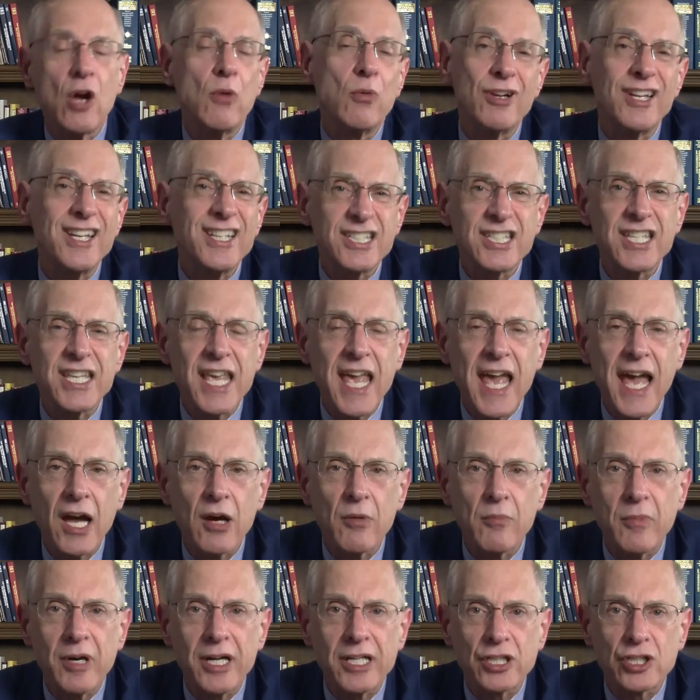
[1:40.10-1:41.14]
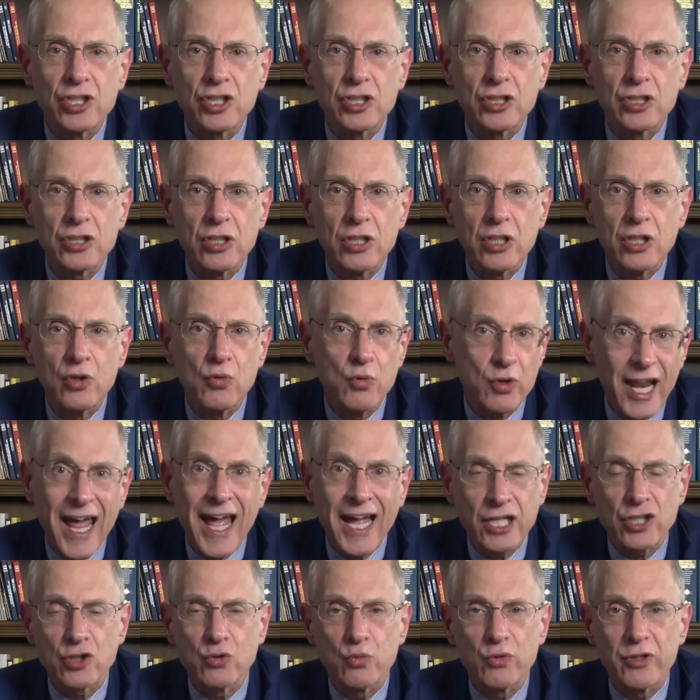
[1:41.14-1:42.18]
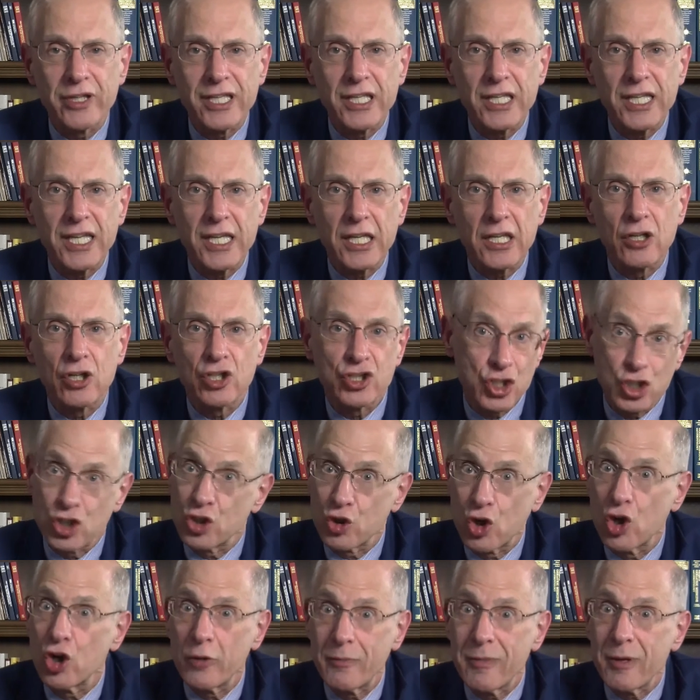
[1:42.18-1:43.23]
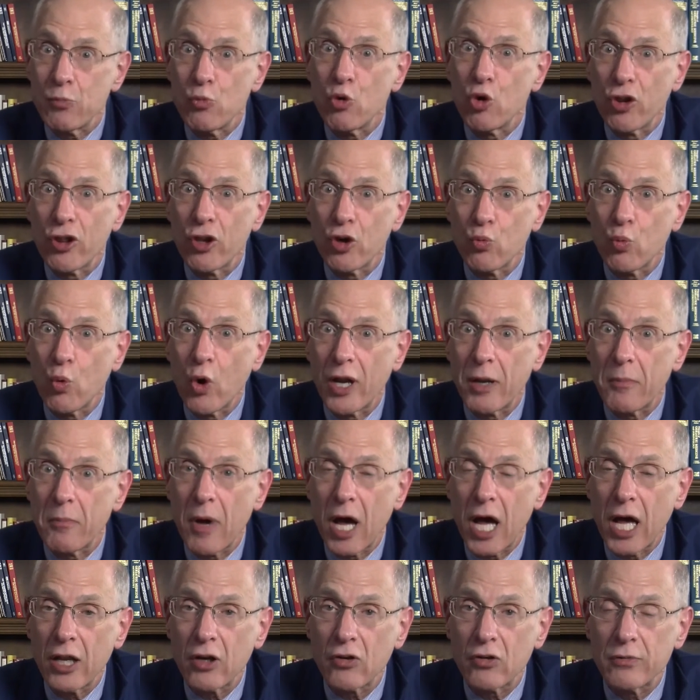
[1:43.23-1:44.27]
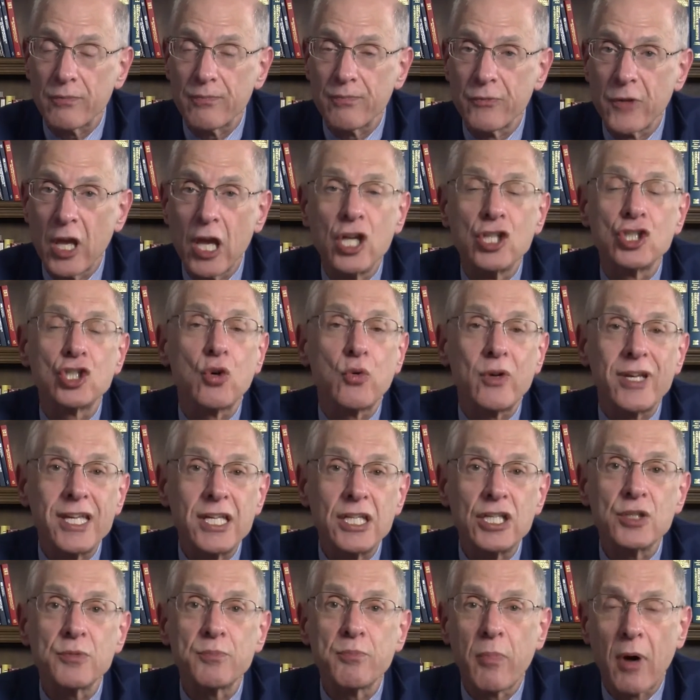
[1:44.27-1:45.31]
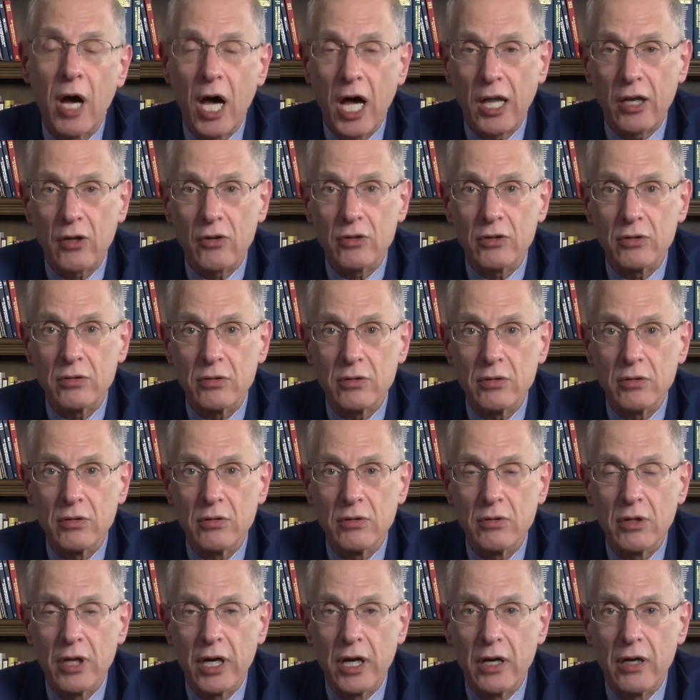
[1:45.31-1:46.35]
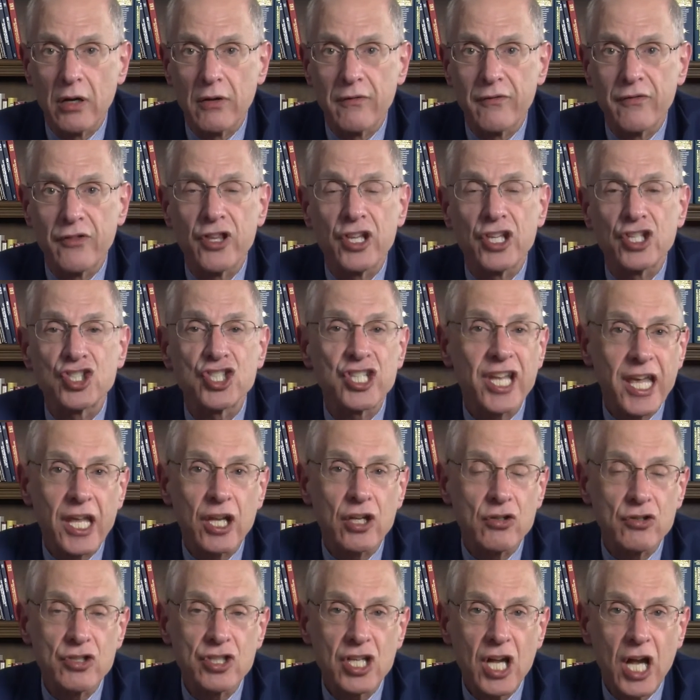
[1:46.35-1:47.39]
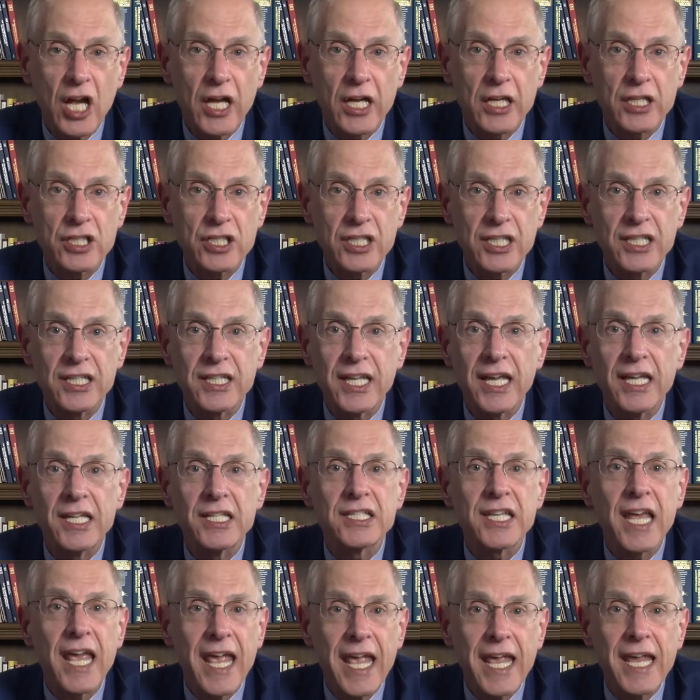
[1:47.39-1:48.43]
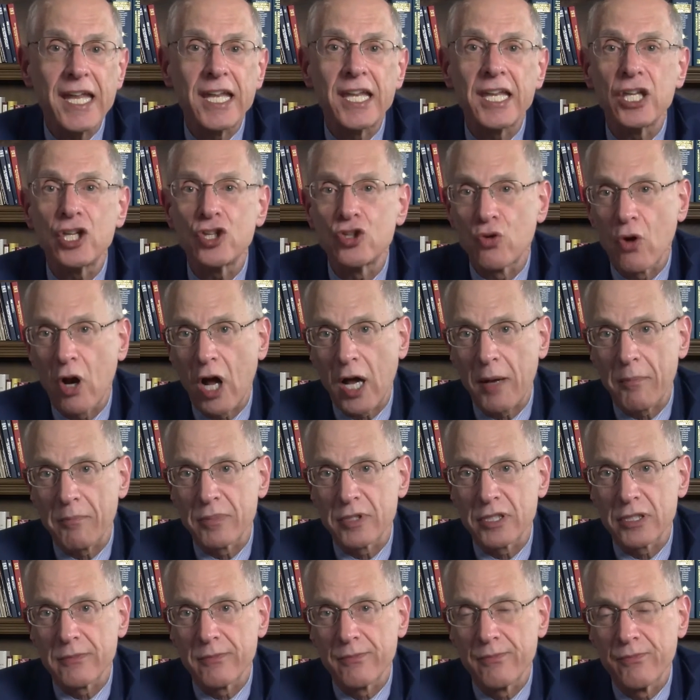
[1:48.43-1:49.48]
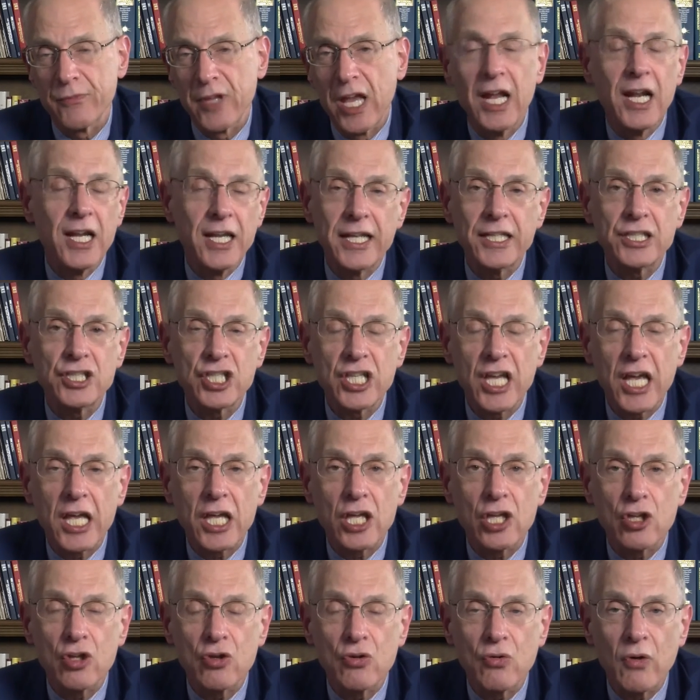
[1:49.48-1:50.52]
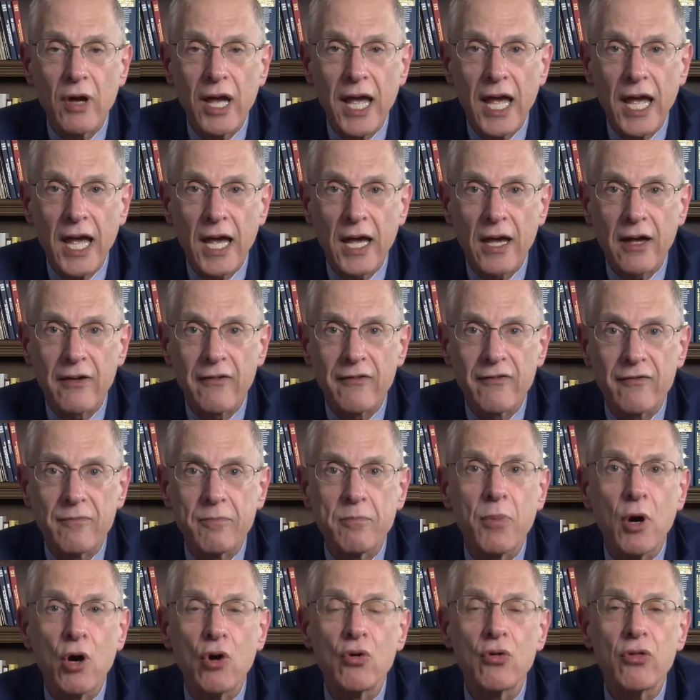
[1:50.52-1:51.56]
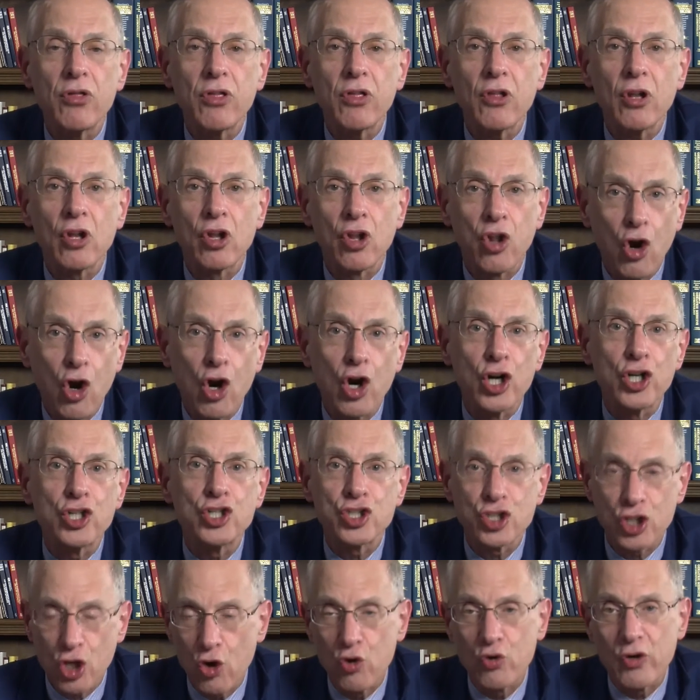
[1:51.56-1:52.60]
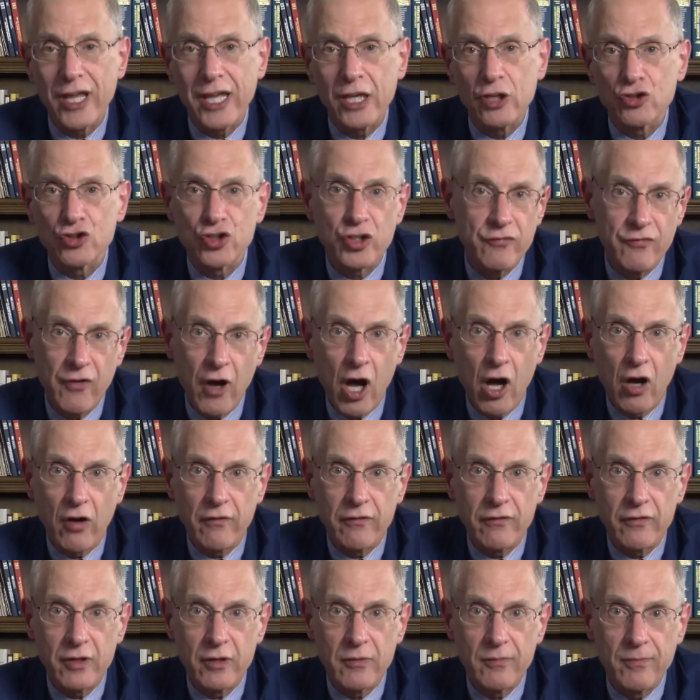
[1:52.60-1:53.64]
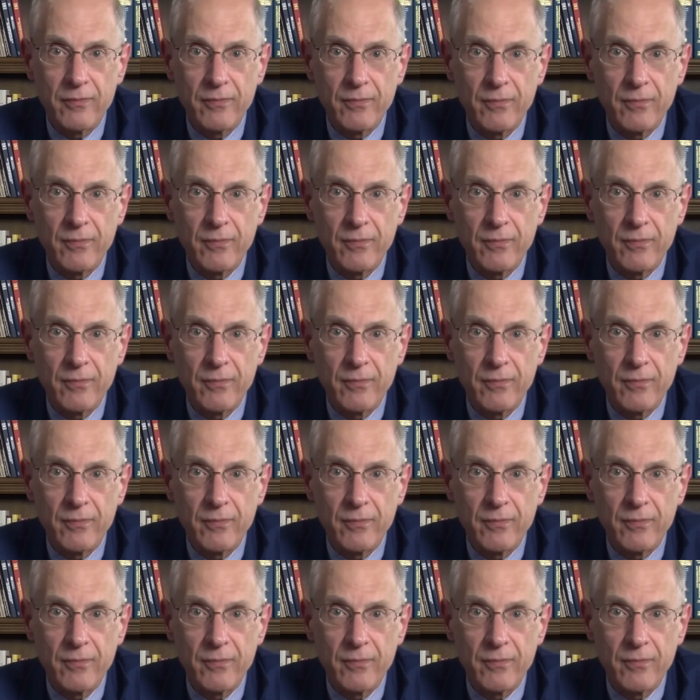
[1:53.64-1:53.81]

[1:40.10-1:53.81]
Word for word: Well, let's see how much you would actually need, because it's going to be more than one bottle. So each bottle of the standard size contains eighty drops. Let's say you have both large toenails involved.